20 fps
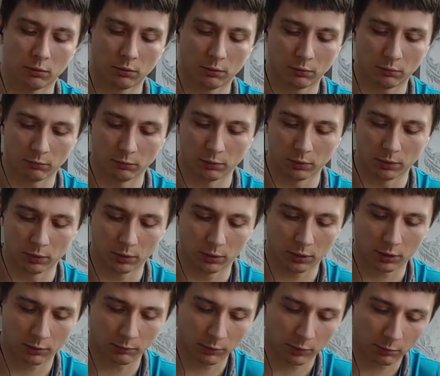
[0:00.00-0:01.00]
we need
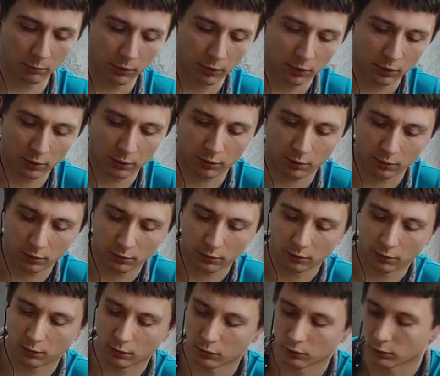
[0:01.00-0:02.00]
some space
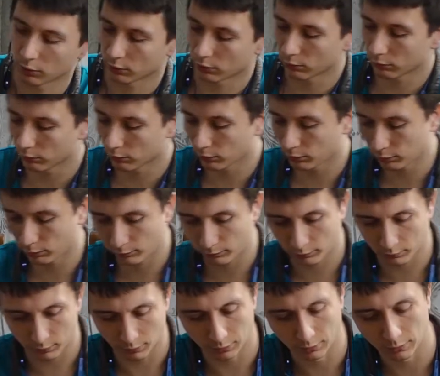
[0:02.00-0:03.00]
under the hood for
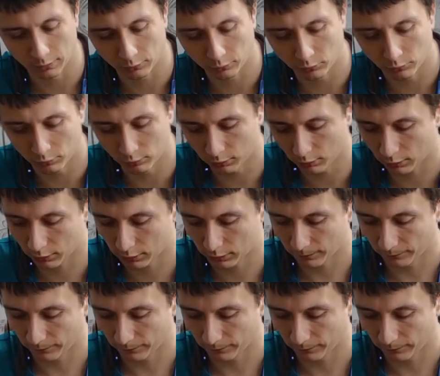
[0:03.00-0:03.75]
the electronics.